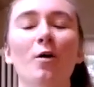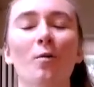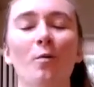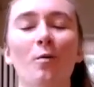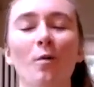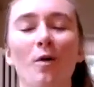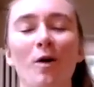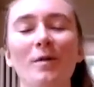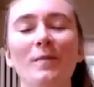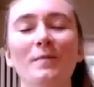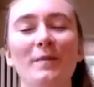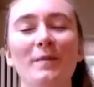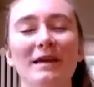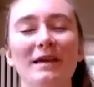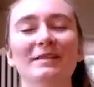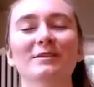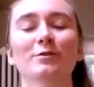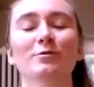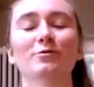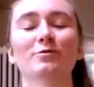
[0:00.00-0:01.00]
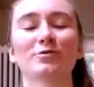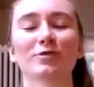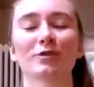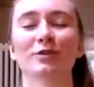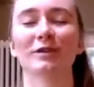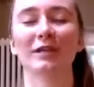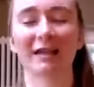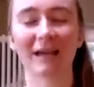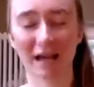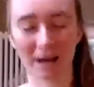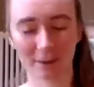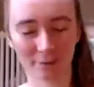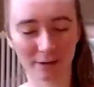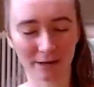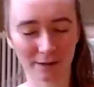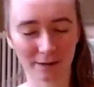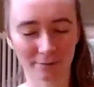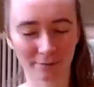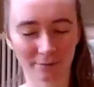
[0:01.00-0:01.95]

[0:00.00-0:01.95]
what makes you truly happy.